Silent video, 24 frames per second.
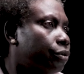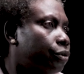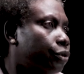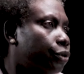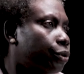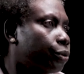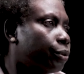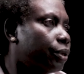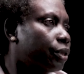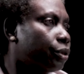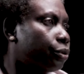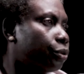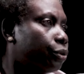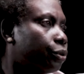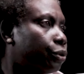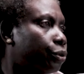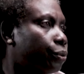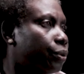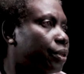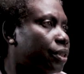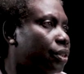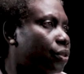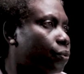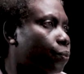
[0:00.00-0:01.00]
2 into
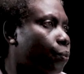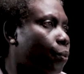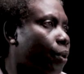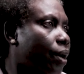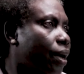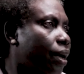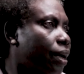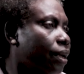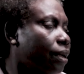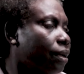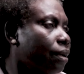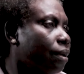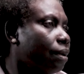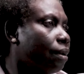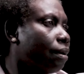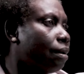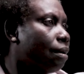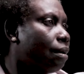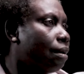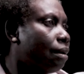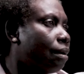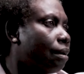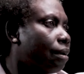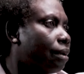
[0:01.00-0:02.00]
2 is 1.
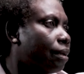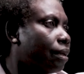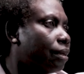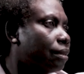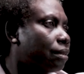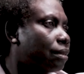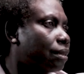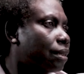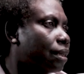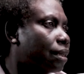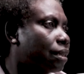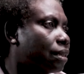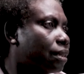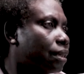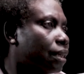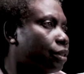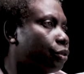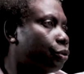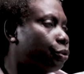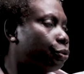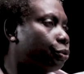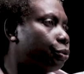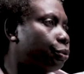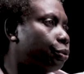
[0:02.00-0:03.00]
6
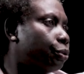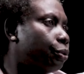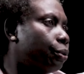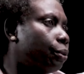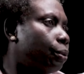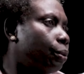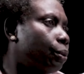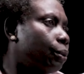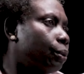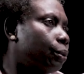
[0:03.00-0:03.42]
into